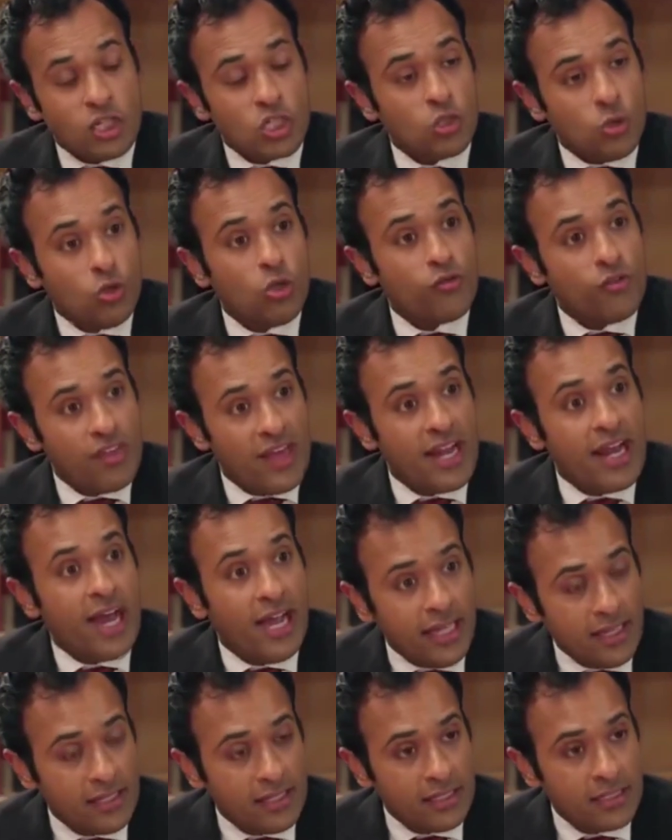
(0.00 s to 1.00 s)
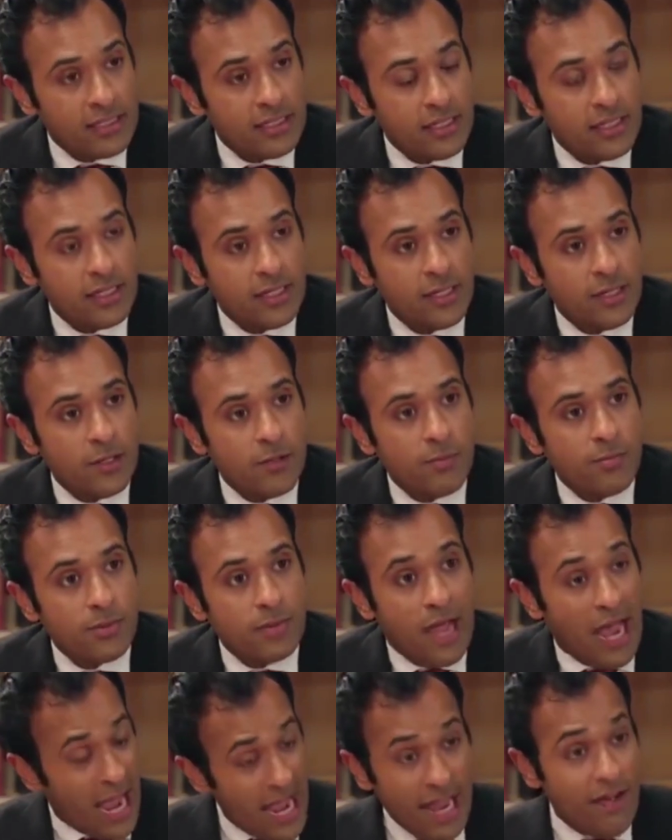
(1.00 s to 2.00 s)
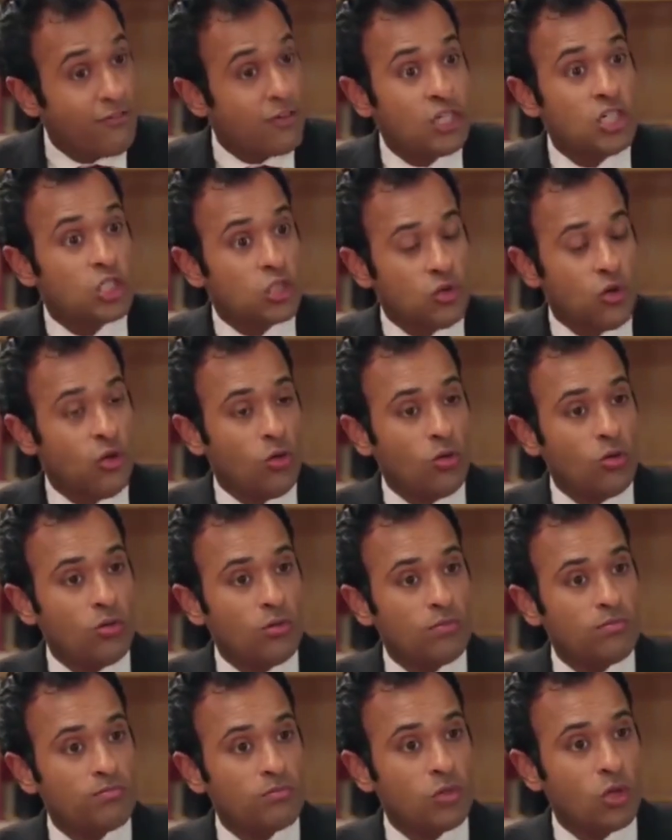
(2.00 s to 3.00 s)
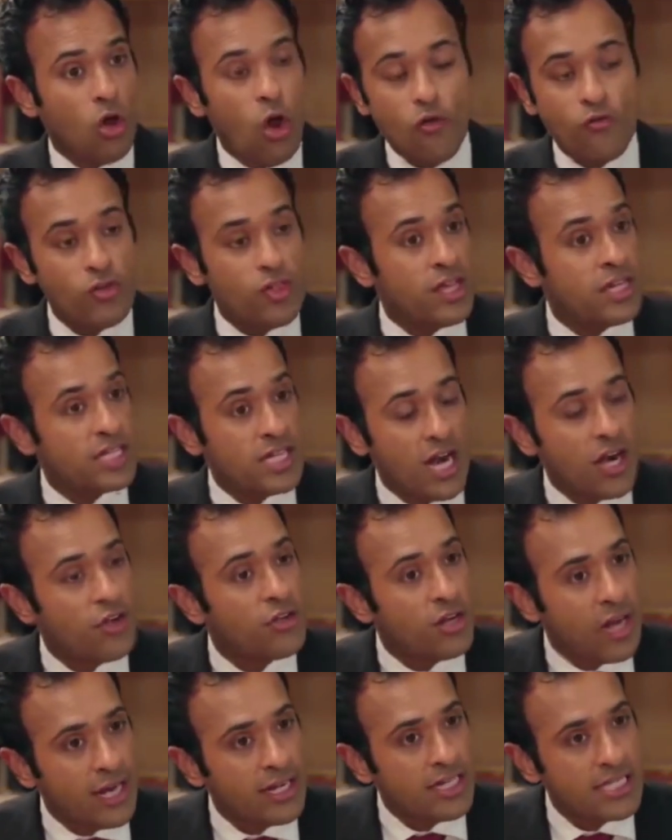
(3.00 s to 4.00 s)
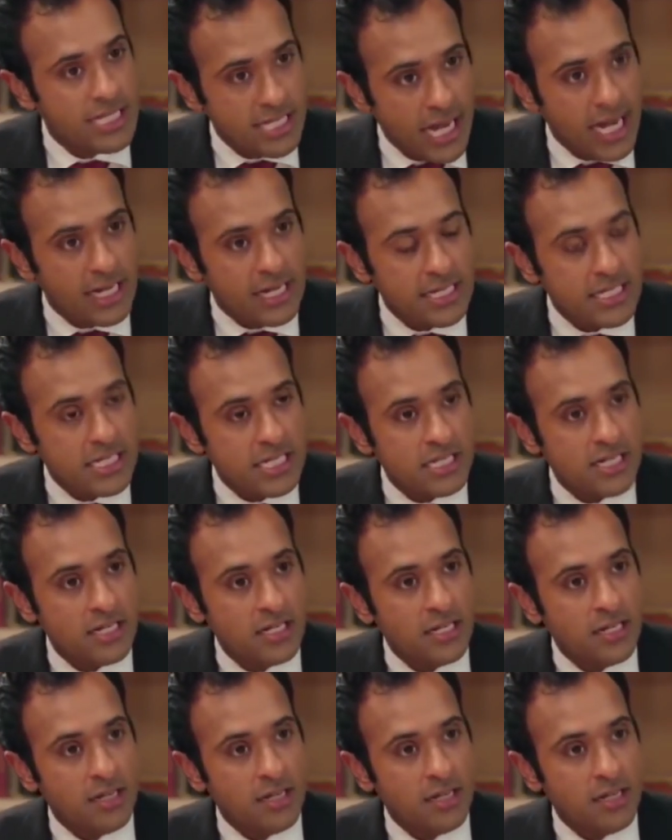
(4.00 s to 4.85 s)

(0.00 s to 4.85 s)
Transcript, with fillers: control over that island, I have control over the entire United States